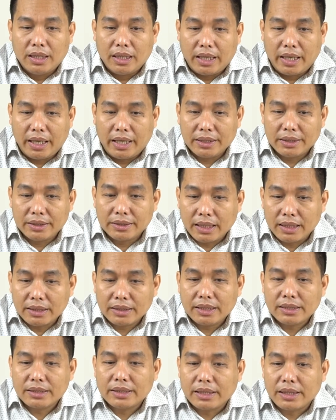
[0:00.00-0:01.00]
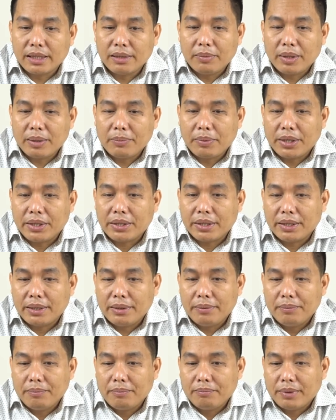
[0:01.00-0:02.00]
And such a settlement
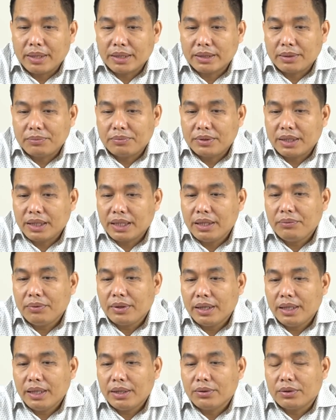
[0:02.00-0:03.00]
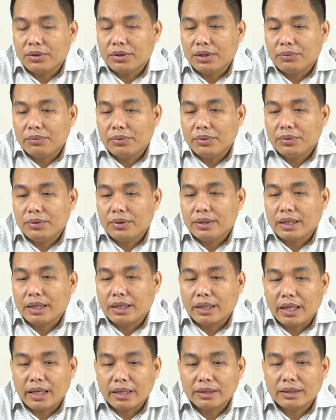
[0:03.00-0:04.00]
pattern must have significantly contributed to
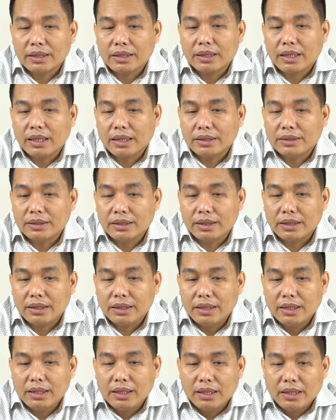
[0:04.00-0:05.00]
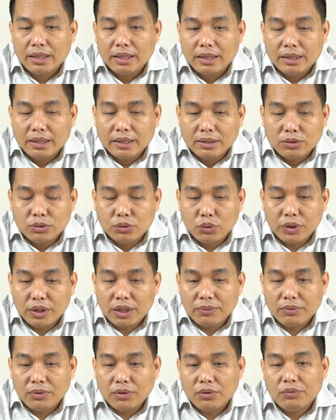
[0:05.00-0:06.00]
rise and culture
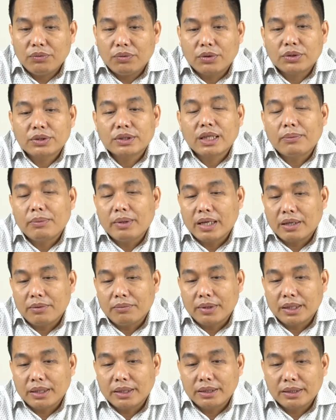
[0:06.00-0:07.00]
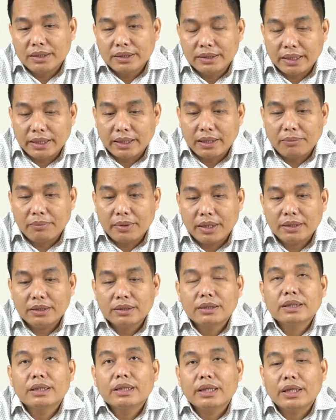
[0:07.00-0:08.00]
suitable for semi-urban
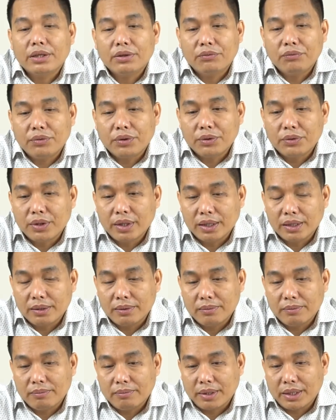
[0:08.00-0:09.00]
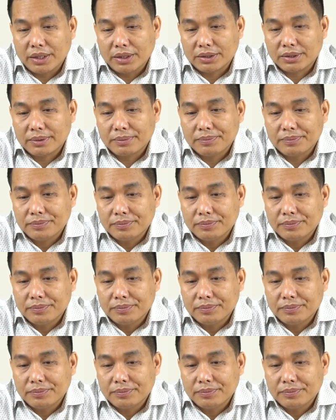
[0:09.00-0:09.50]
settlements in feudal bias.